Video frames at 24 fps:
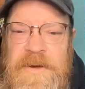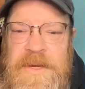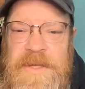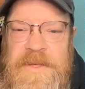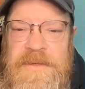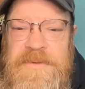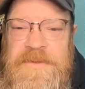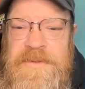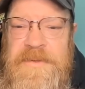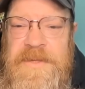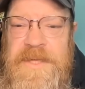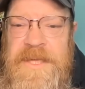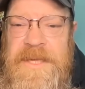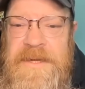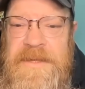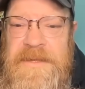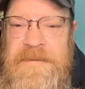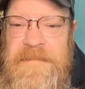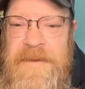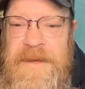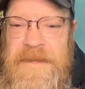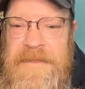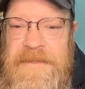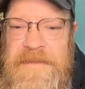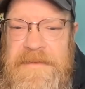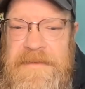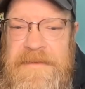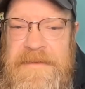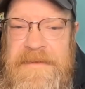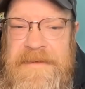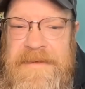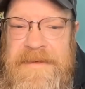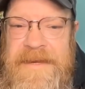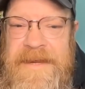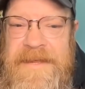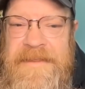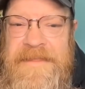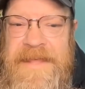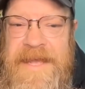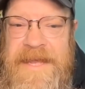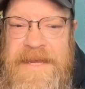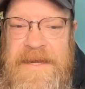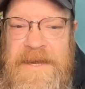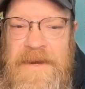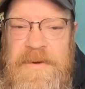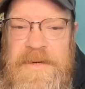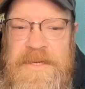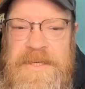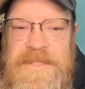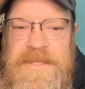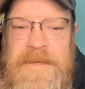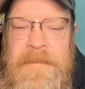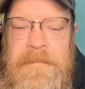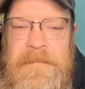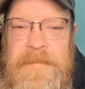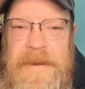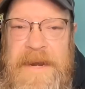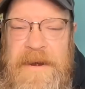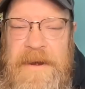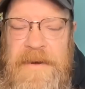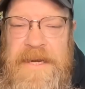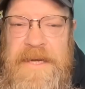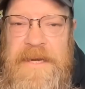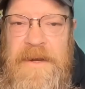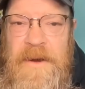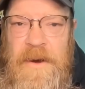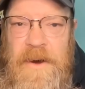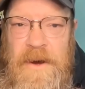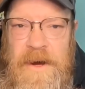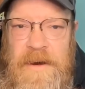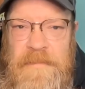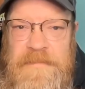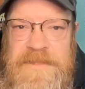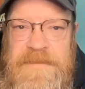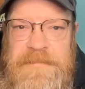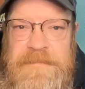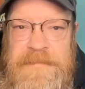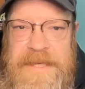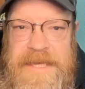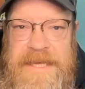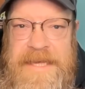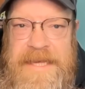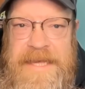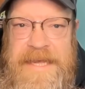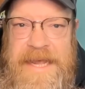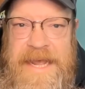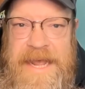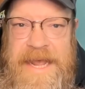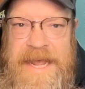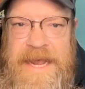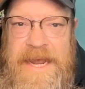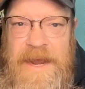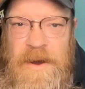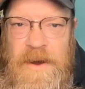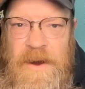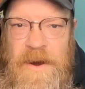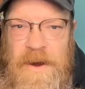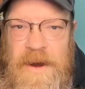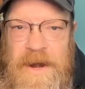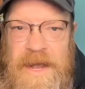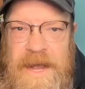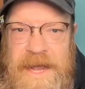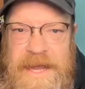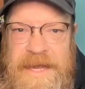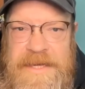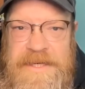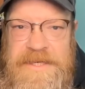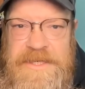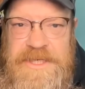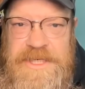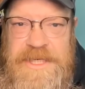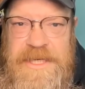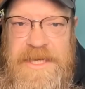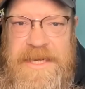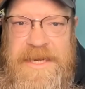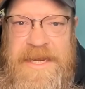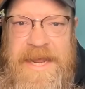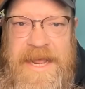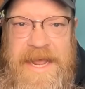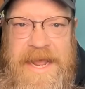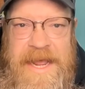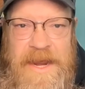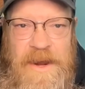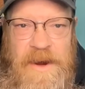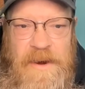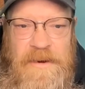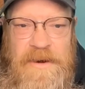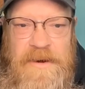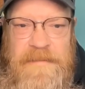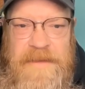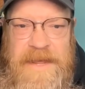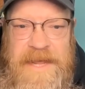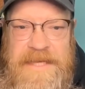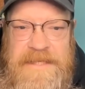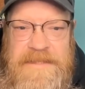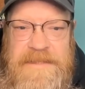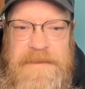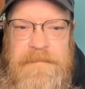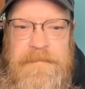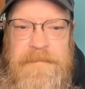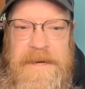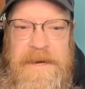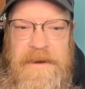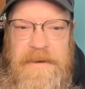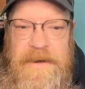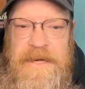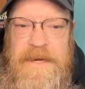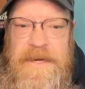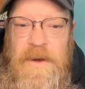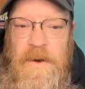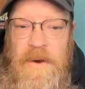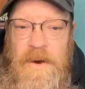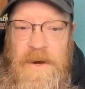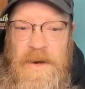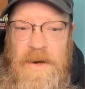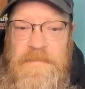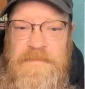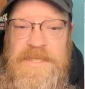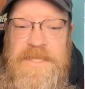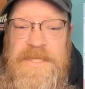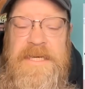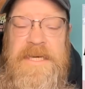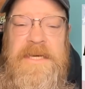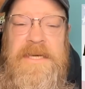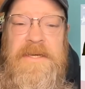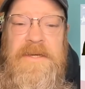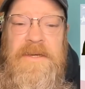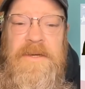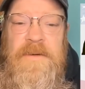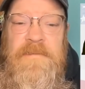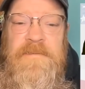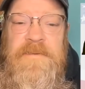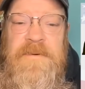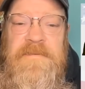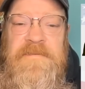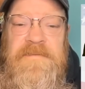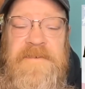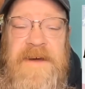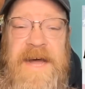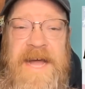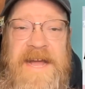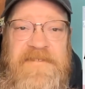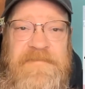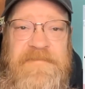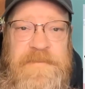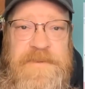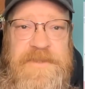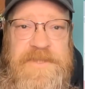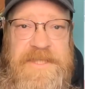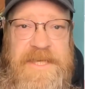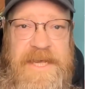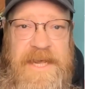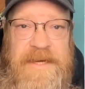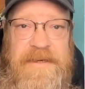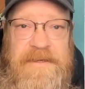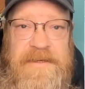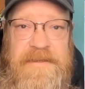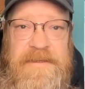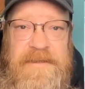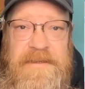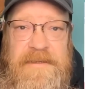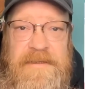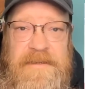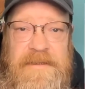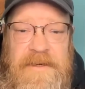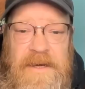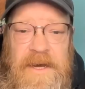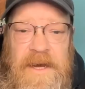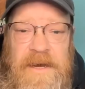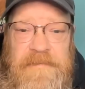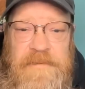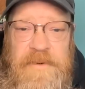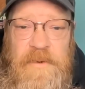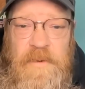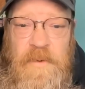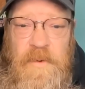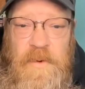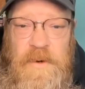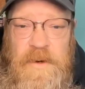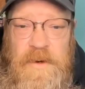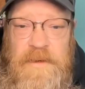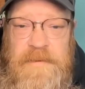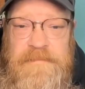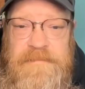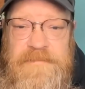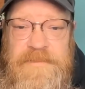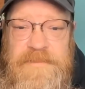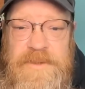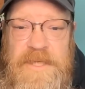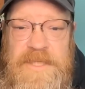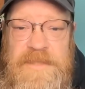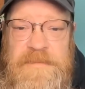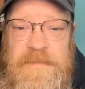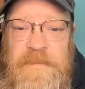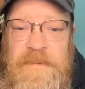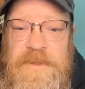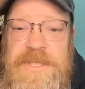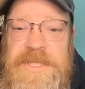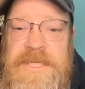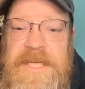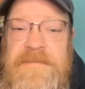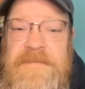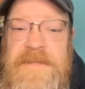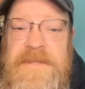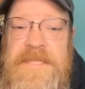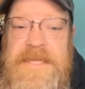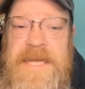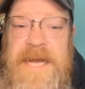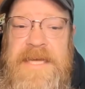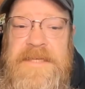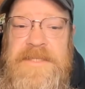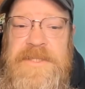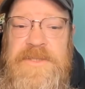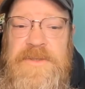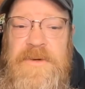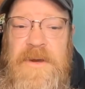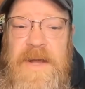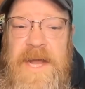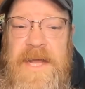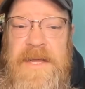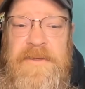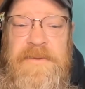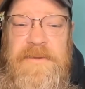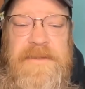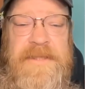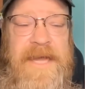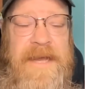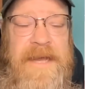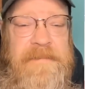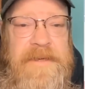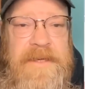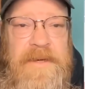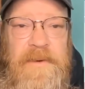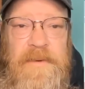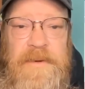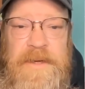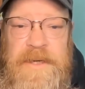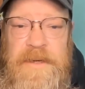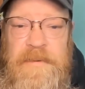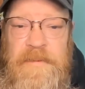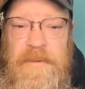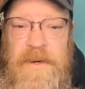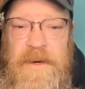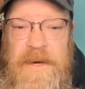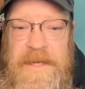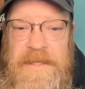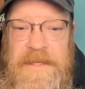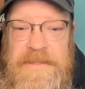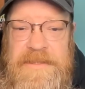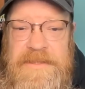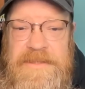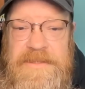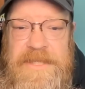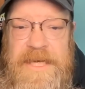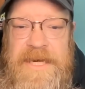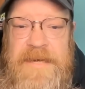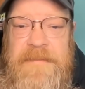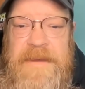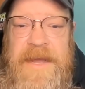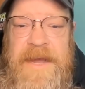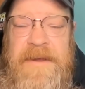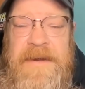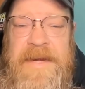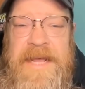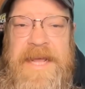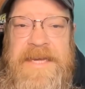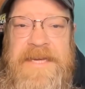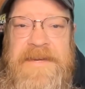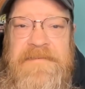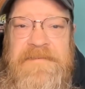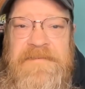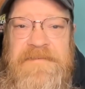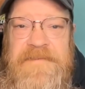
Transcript: code to use to the end of the month and that code is Bearing Arms, B E A R I N G A R M S, Bearing Arms, good for 5% off your order. Trust me, once you give these guys a try, you'll not be going anywhere else. Check them out at